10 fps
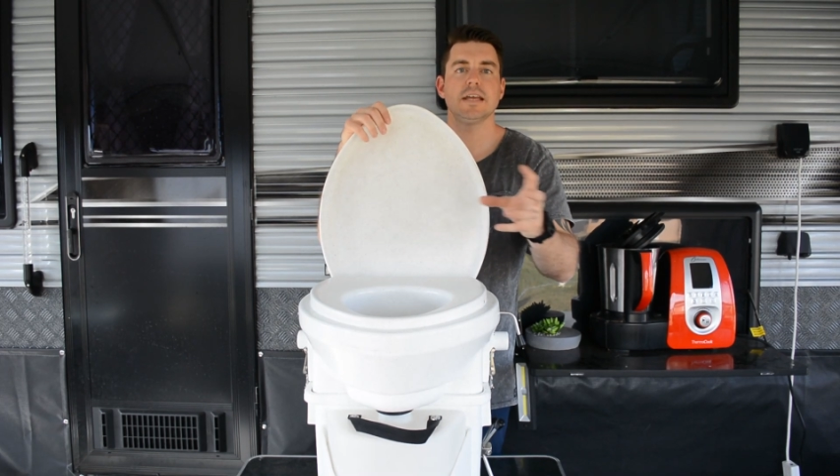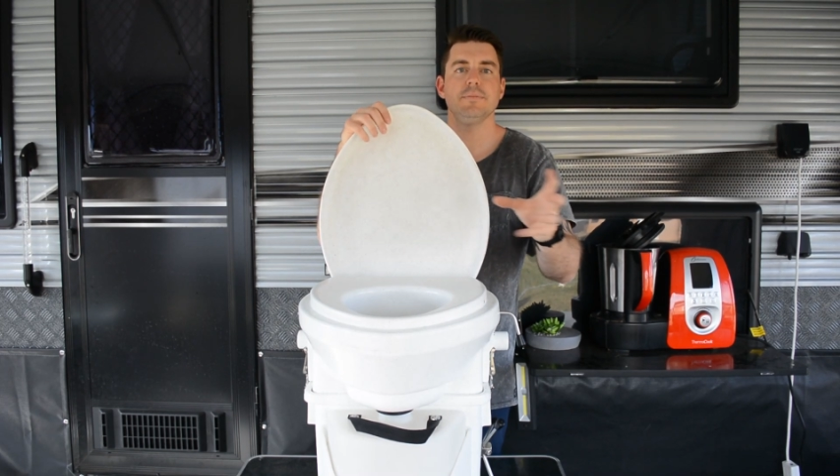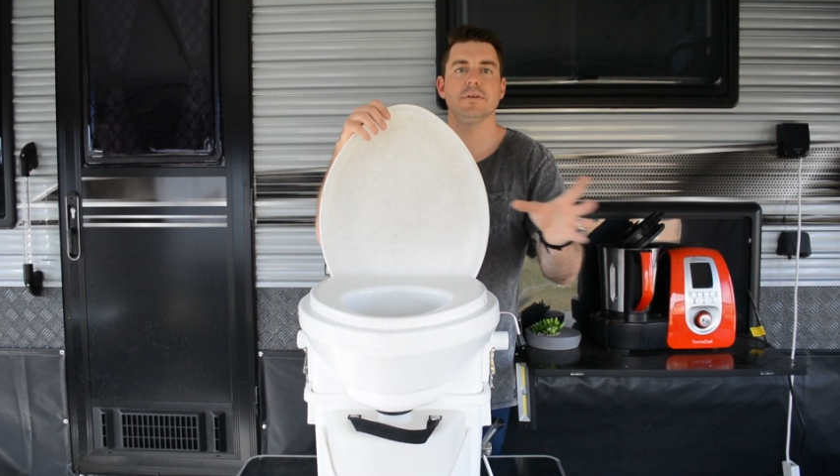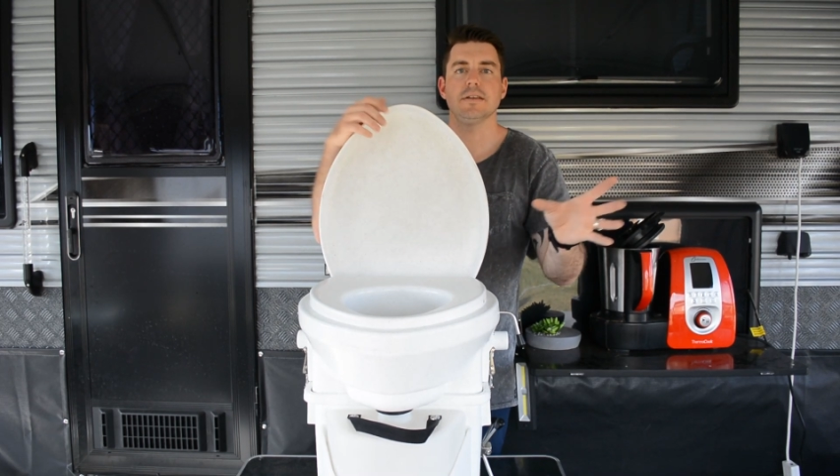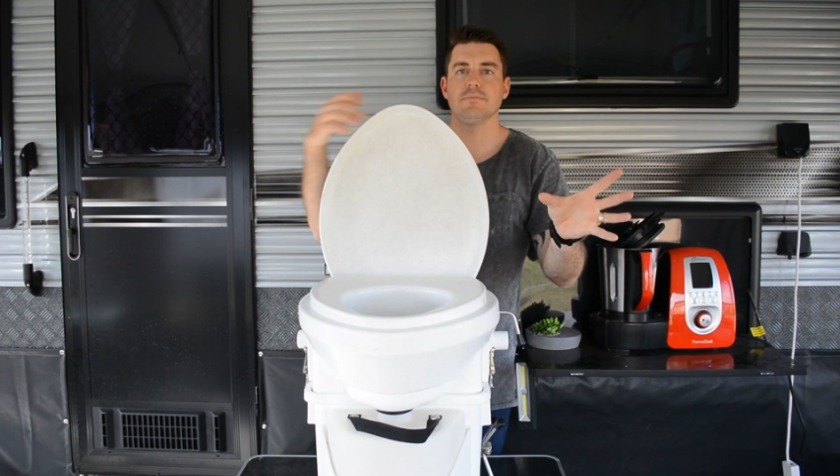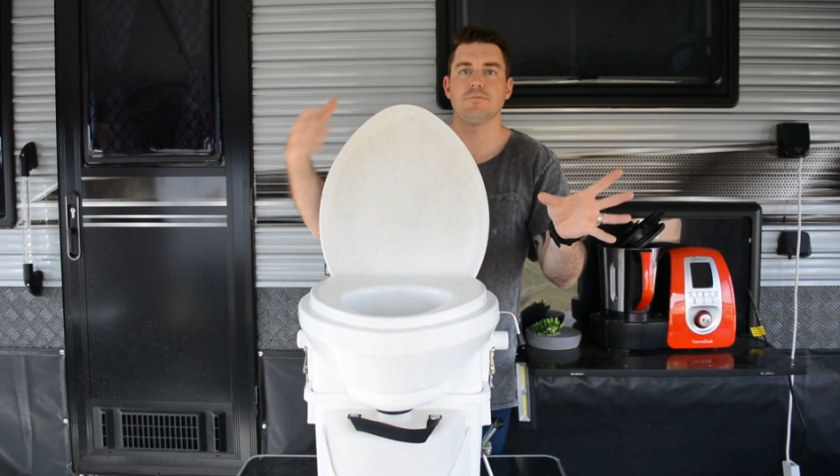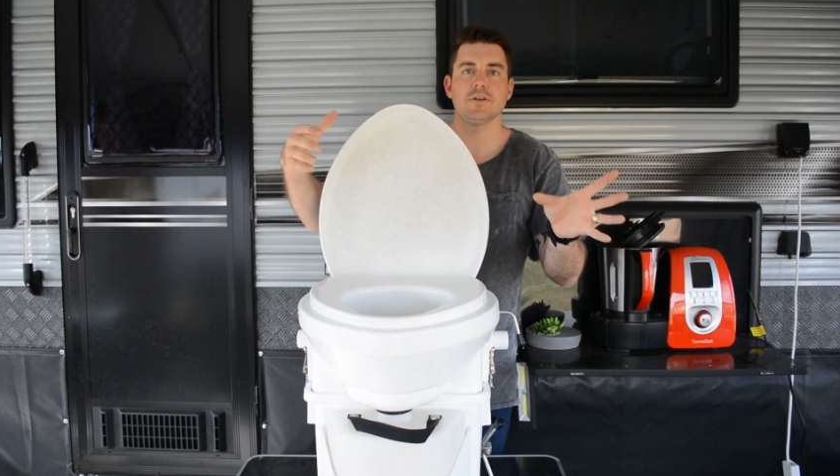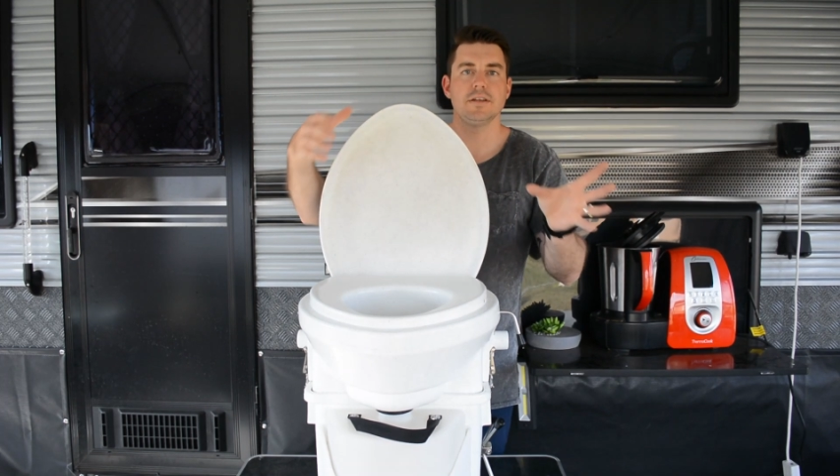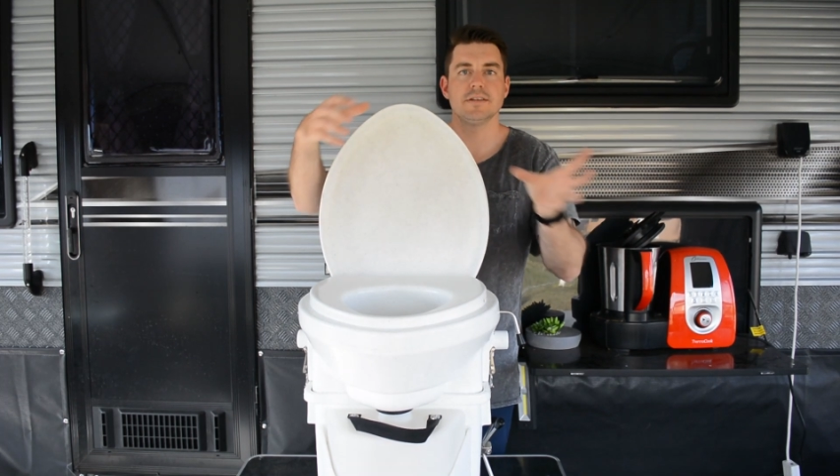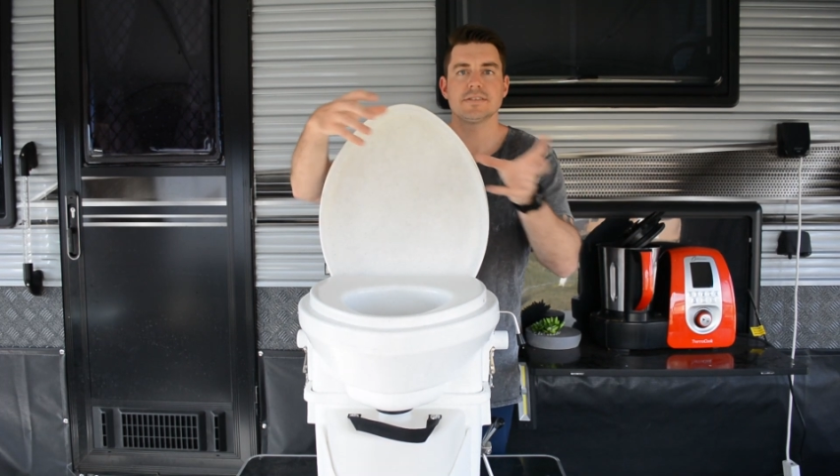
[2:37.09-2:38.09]
keep it and put
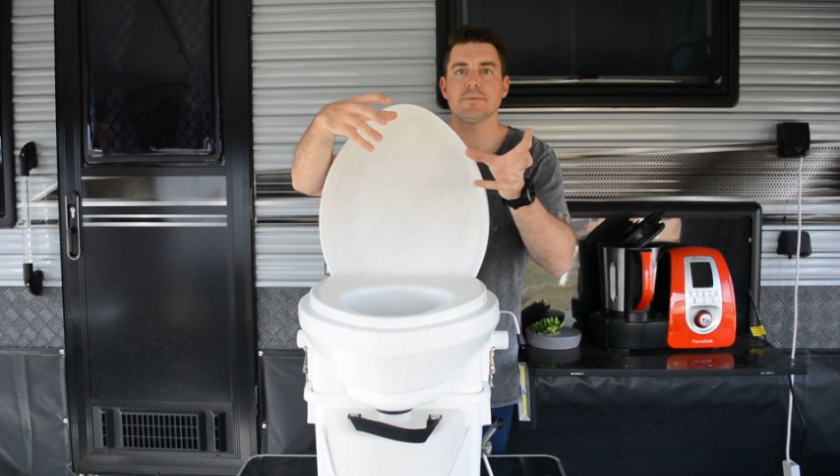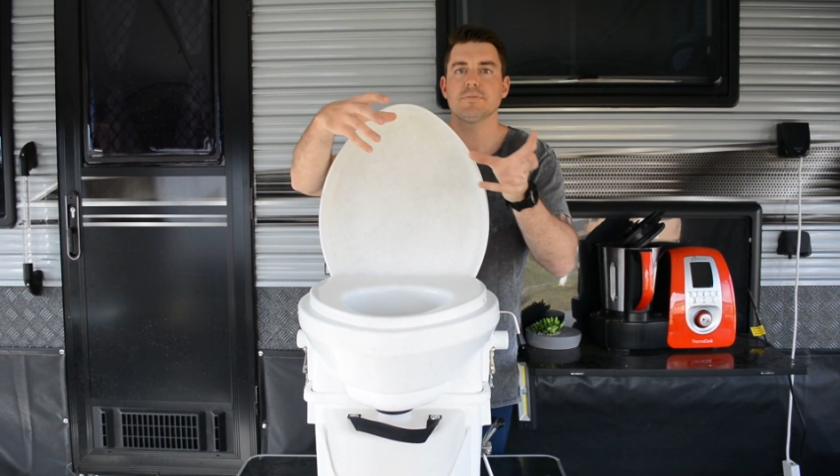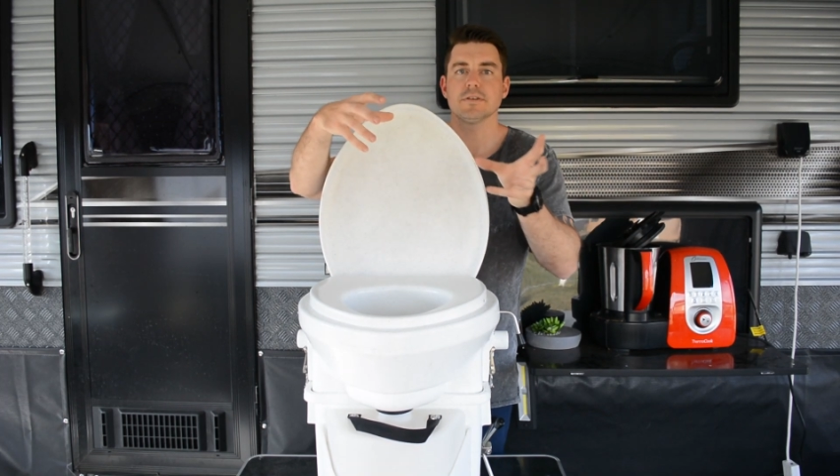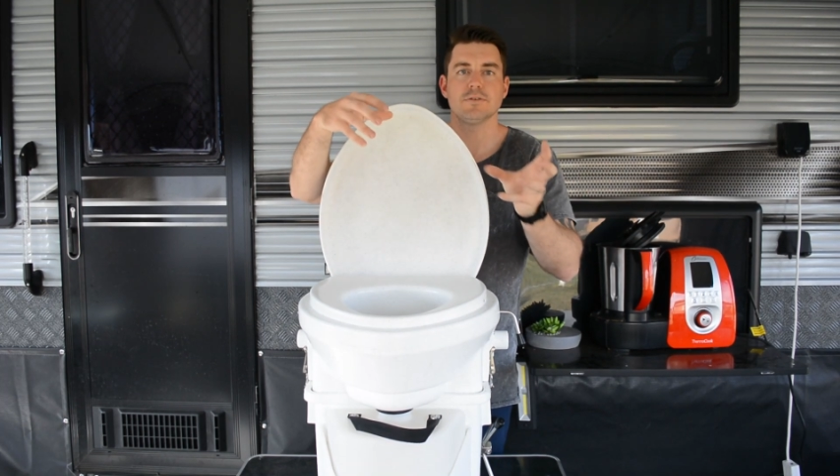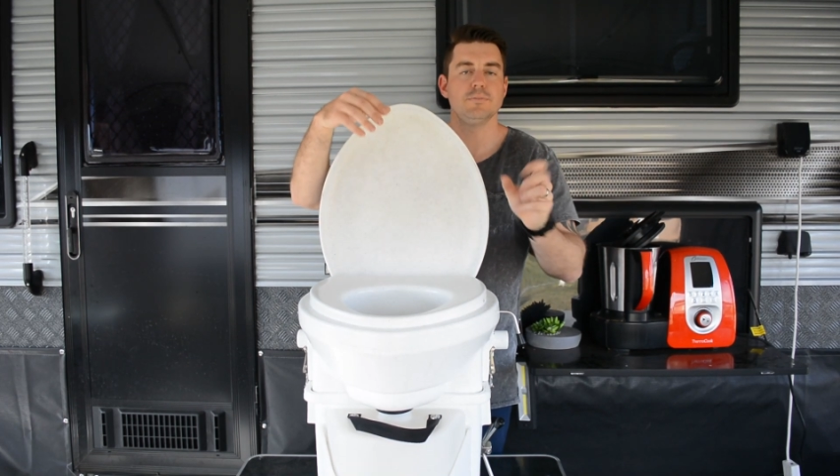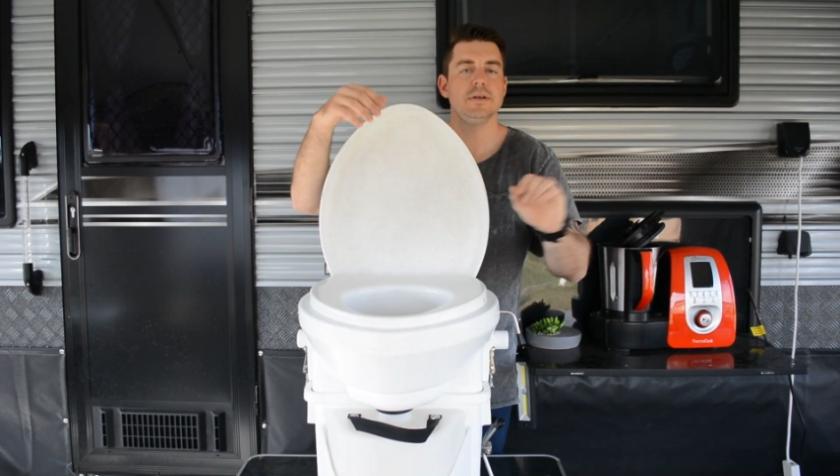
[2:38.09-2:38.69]
it in a separate little